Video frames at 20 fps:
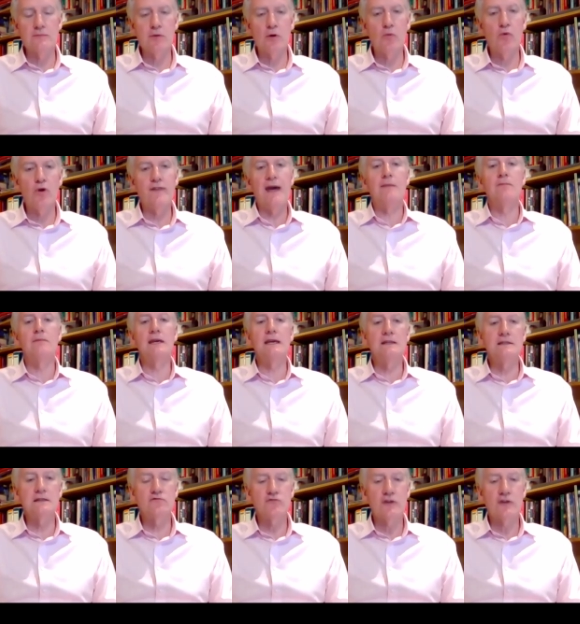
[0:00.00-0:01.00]
But what that means
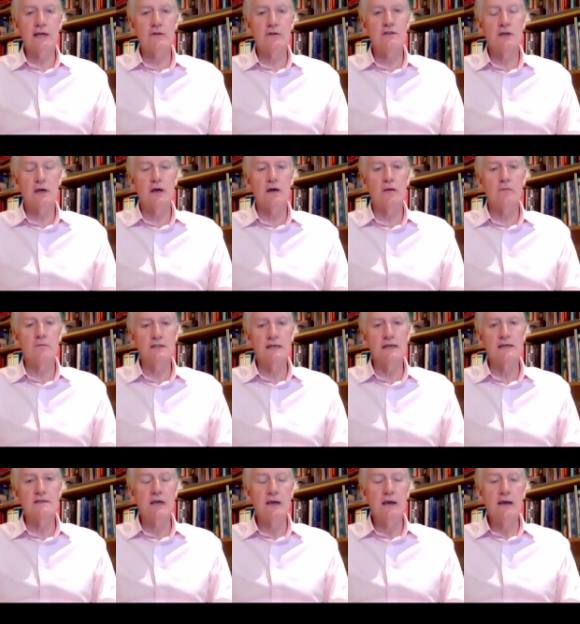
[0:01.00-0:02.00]
in real terms
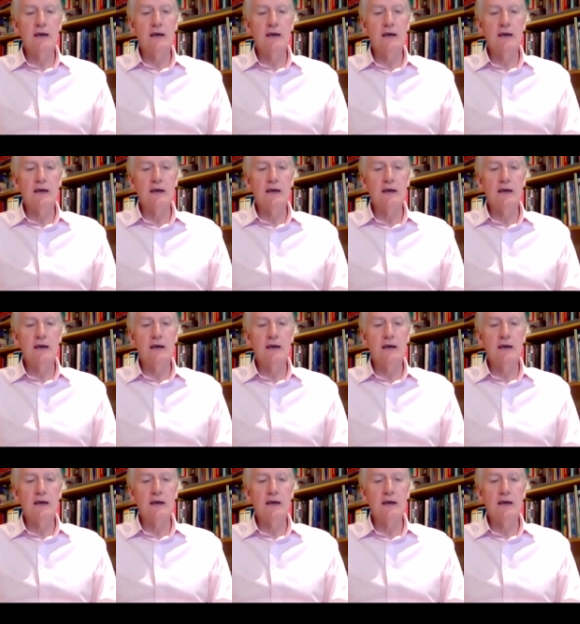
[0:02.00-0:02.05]
is,